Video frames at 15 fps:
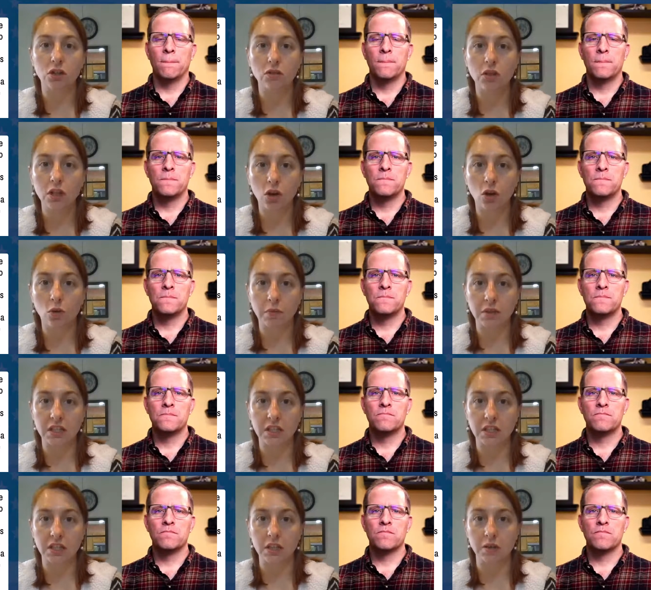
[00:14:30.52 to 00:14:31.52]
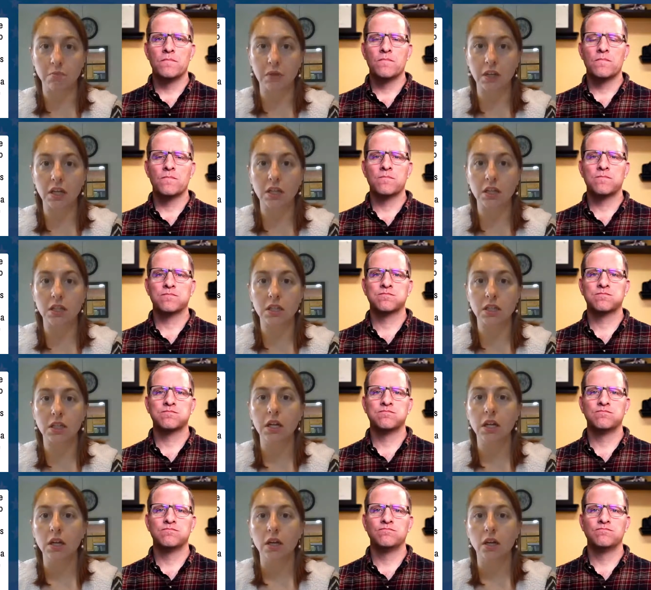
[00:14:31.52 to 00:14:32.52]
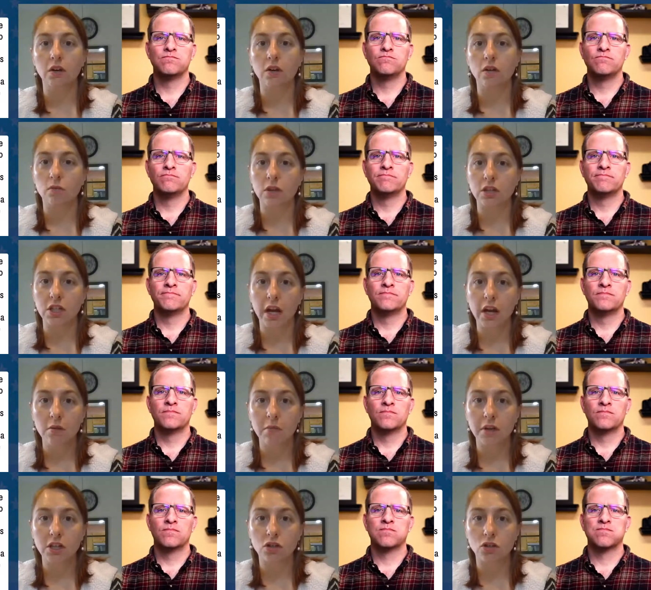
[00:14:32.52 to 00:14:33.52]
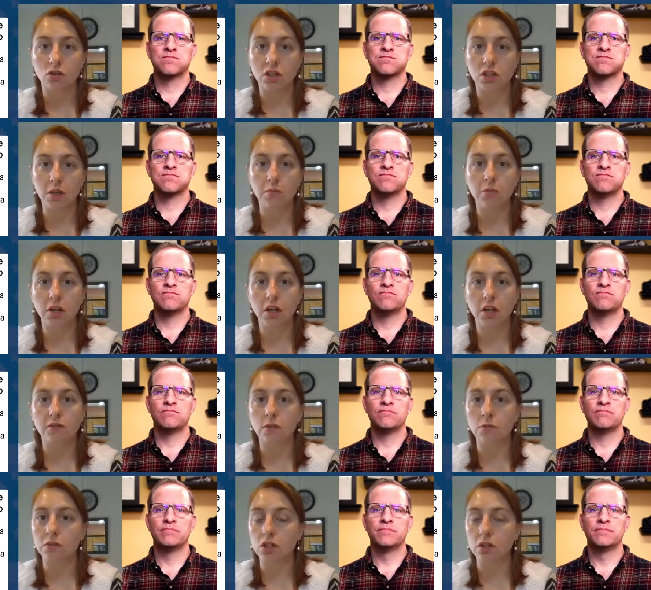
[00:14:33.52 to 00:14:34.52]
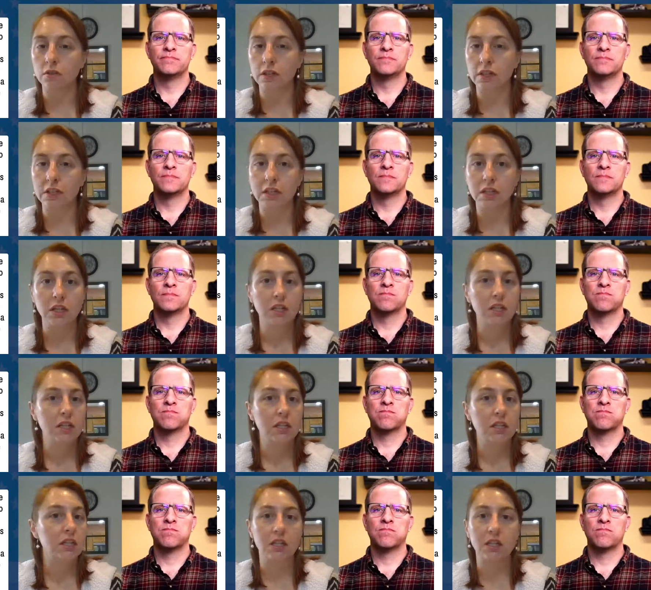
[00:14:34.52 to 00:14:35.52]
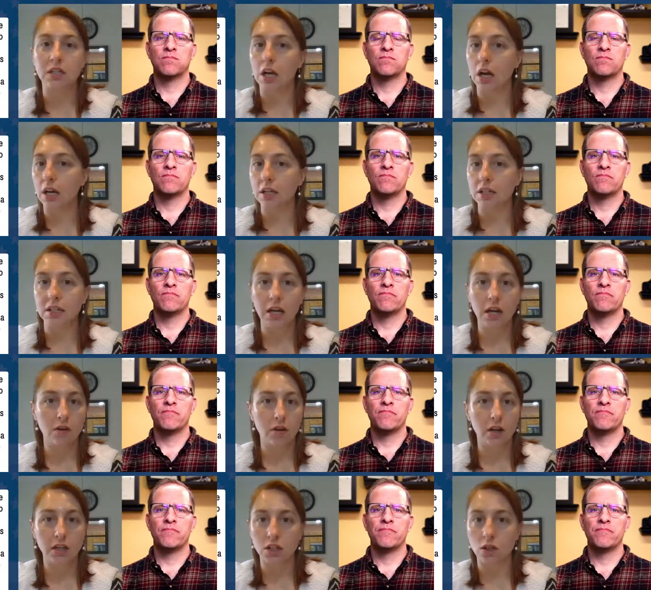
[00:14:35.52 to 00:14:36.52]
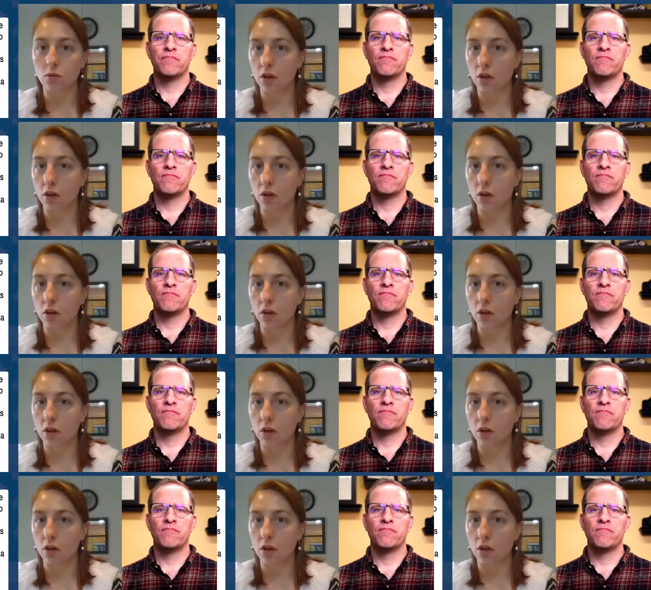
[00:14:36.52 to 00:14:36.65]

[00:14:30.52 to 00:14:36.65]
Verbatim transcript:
Speaker 1: during the open season because retirement or separating from service does not count as a